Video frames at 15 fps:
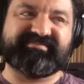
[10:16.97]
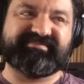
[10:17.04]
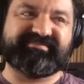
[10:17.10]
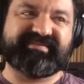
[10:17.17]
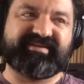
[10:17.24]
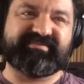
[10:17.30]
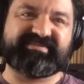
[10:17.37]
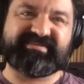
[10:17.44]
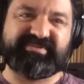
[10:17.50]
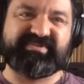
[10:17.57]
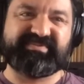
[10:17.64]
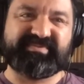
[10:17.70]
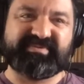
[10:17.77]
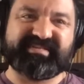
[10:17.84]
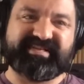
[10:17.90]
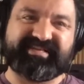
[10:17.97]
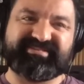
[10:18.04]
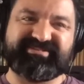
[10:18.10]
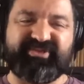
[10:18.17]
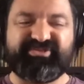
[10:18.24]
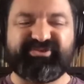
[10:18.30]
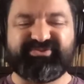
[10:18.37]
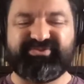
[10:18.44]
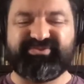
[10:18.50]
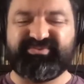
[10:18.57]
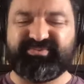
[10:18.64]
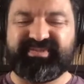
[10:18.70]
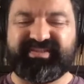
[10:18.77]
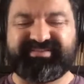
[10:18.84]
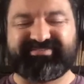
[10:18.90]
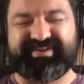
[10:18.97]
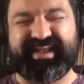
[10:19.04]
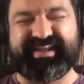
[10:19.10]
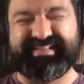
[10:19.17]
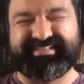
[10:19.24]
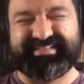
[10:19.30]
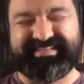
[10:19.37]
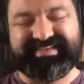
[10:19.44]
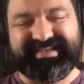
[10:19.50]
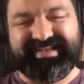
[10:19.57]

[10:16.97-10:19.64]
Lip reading: that was cool, but that has nothing to do with like reality.